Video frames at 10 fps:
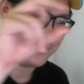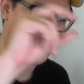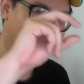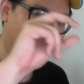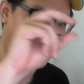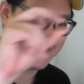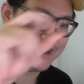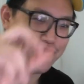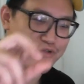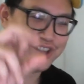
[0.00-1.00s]
with
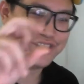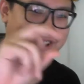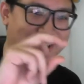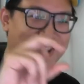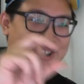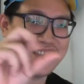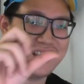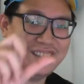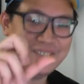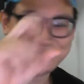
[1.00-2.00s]
a ridged
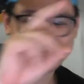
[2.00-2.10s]
shell,